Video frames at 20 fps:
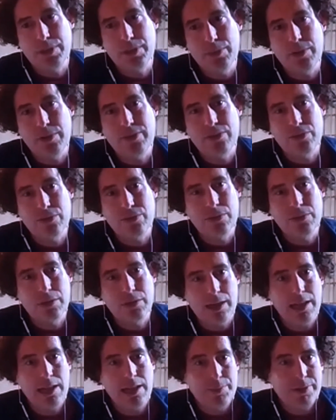we want to
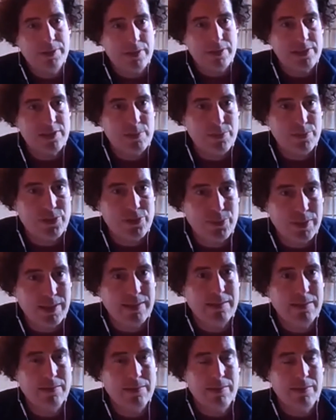help our customers with.